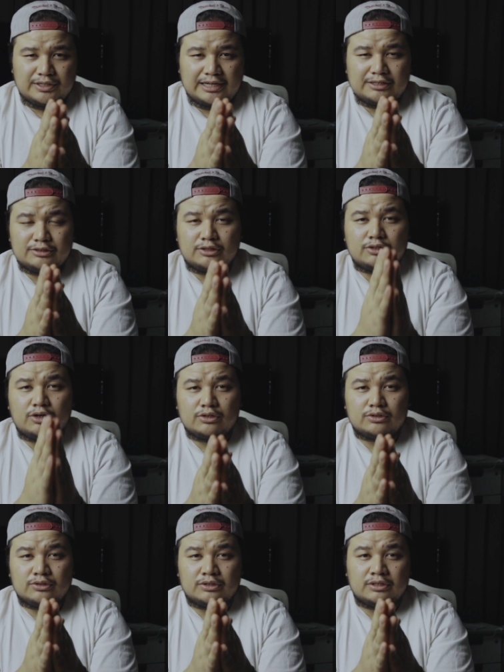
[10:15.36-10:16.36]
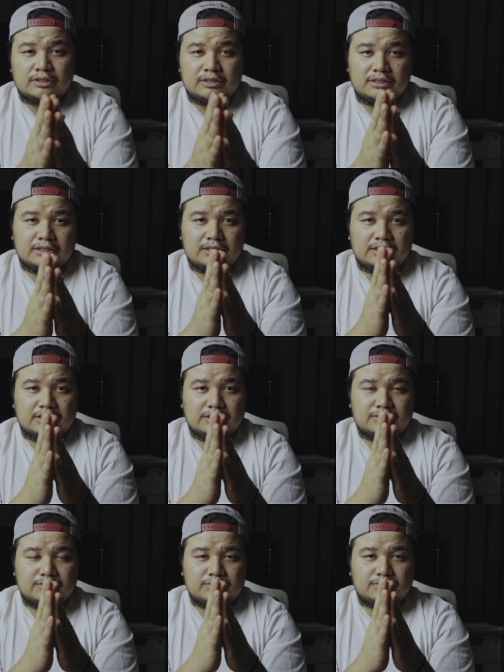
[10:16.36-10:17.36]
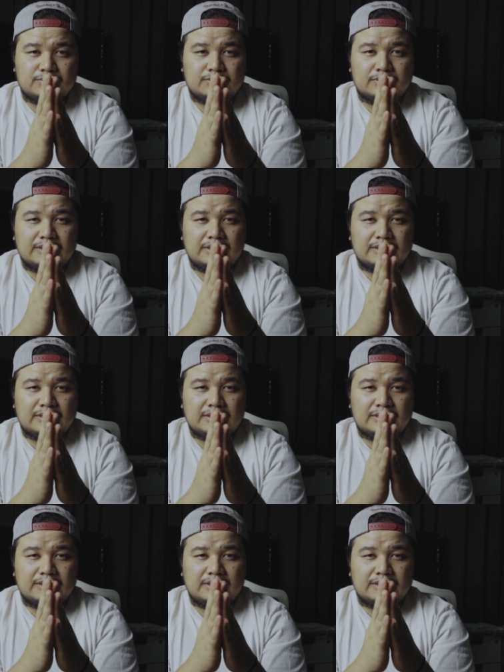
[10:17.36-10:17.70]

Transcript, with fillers: I could talk to her. So